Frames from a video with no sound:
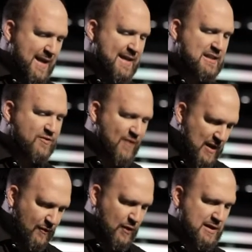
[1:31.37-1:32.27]
His
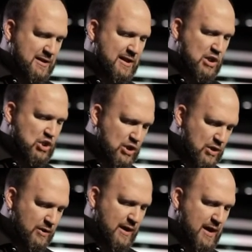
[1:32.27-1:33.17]
faithfulness is a
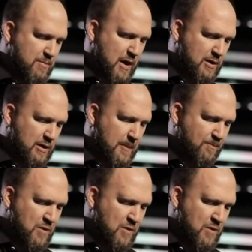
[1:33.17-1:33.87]
shield and a buckler.